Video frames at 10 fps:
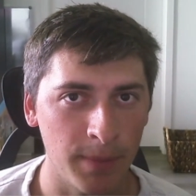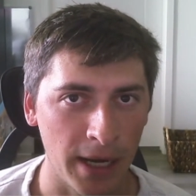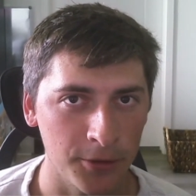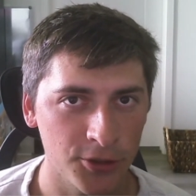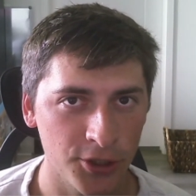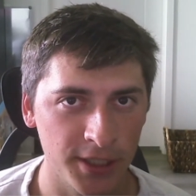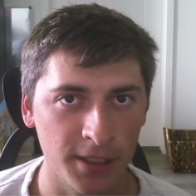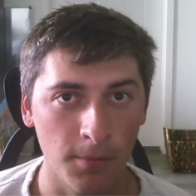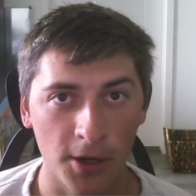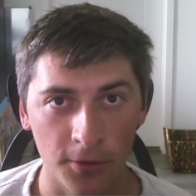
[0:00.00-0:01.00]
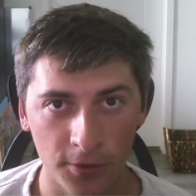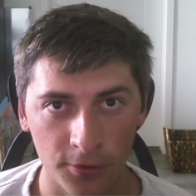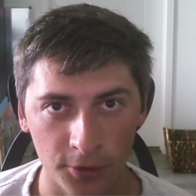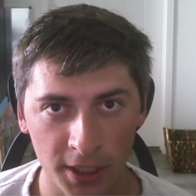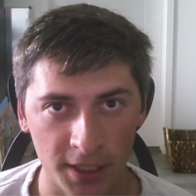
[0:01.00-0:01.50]
powertrain in a Model
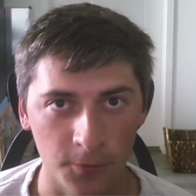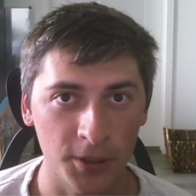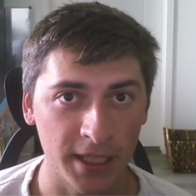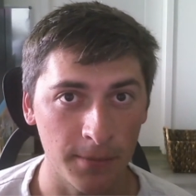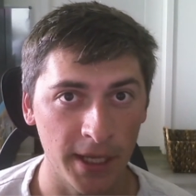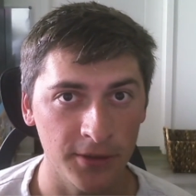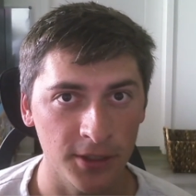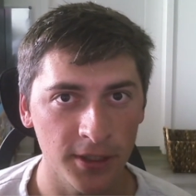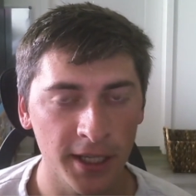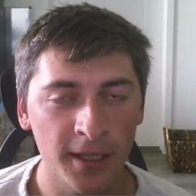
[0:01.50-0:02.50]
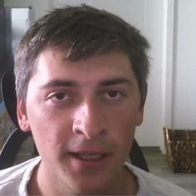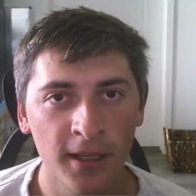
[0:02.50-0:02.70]
three and what that might look like.